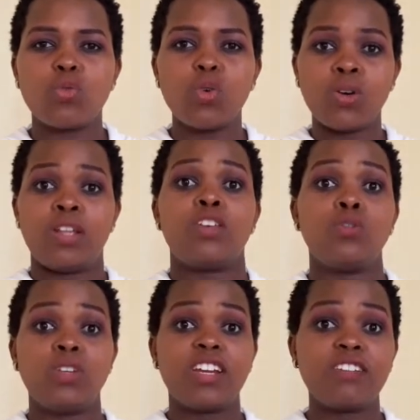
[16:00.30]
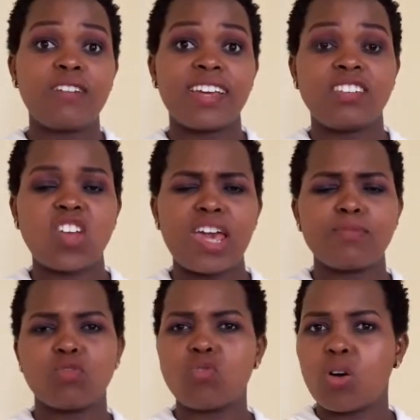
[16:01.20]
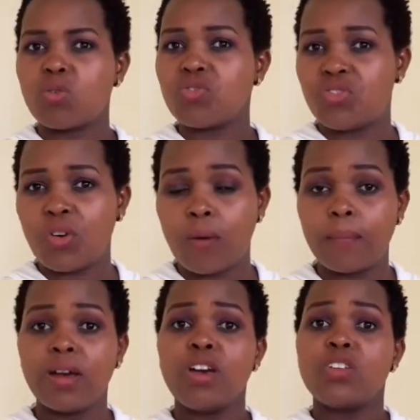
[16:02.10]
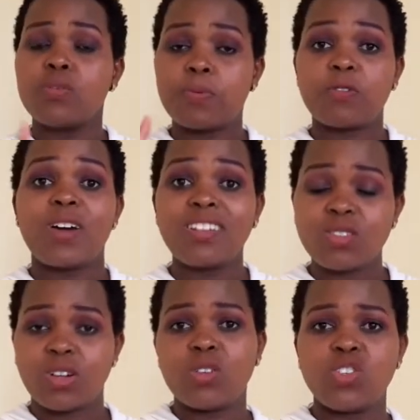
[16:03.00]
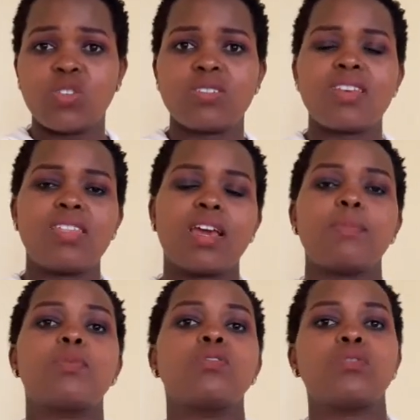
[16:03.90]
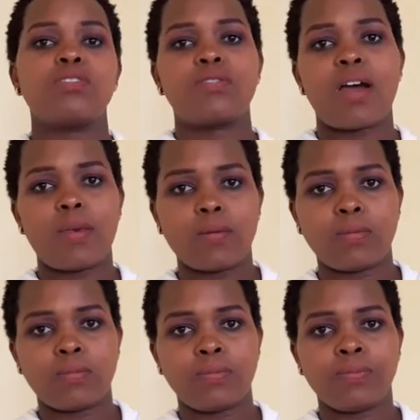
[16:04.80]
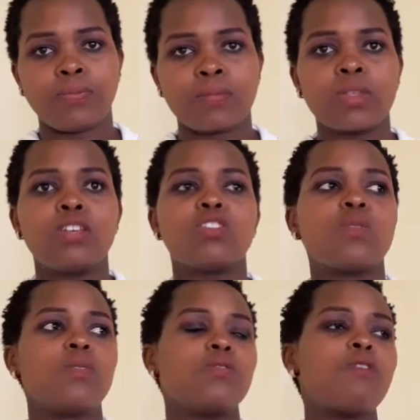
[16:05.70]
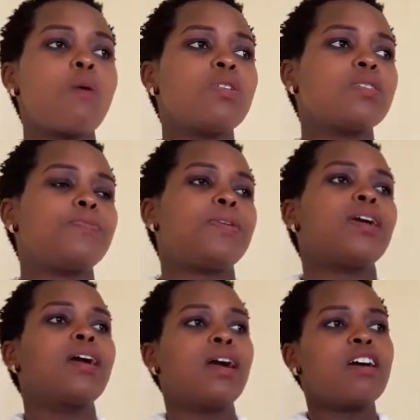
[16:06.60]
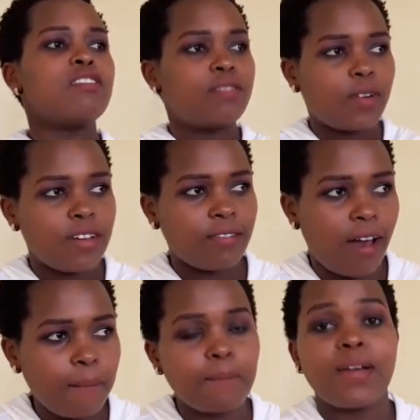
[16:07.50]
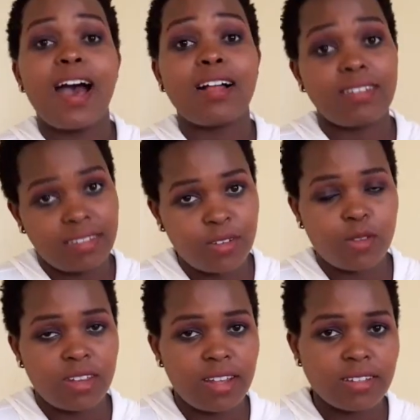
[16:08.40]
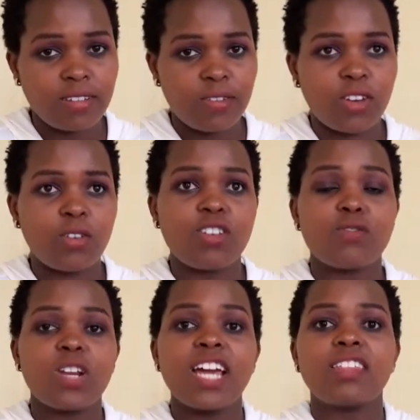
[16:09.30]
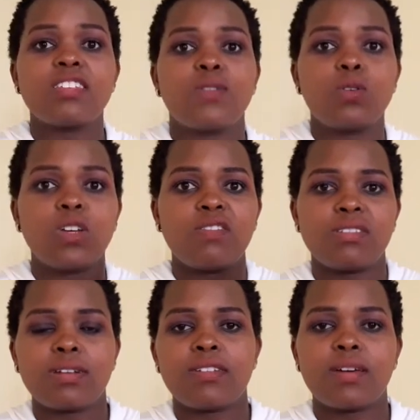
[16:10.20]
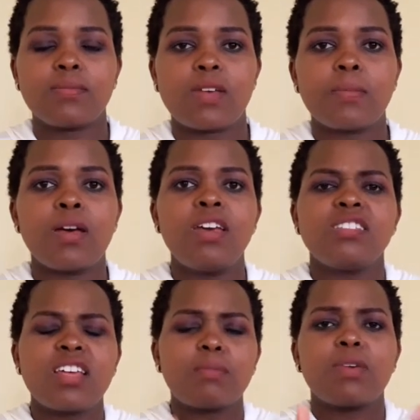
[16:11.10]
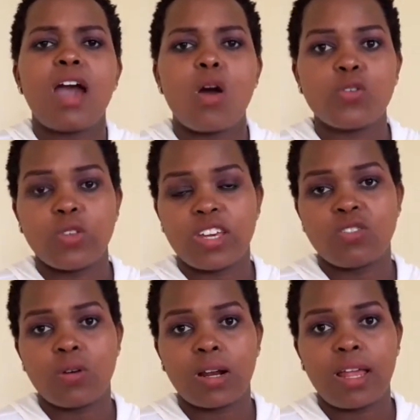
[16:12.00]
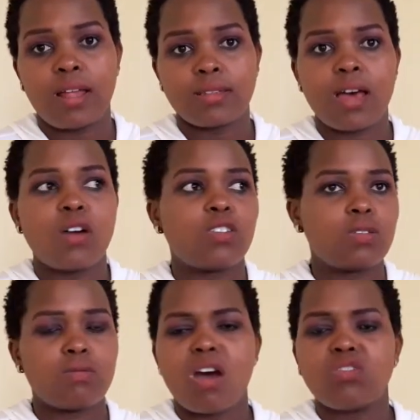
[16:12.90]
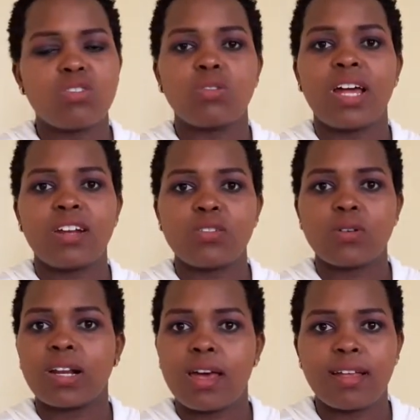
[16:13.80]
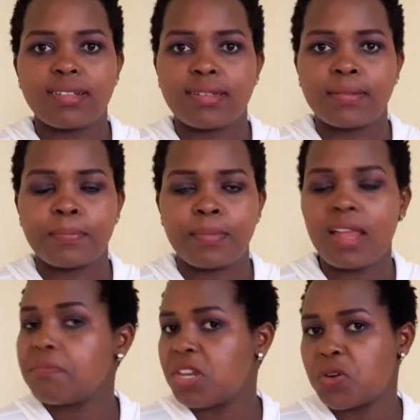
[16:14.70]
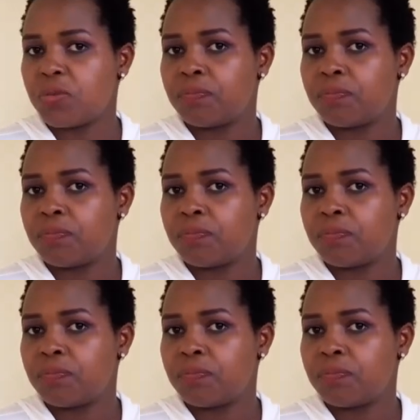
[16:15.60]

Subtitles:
good, you deliver in time, you do a good job, you provide solutions, then they can be able to refer you. So before we speak forever, I'll see you in the next video. If you like this video, give it a thumbs up. Tell me how you get your clients. How do you land your clients? Let me know.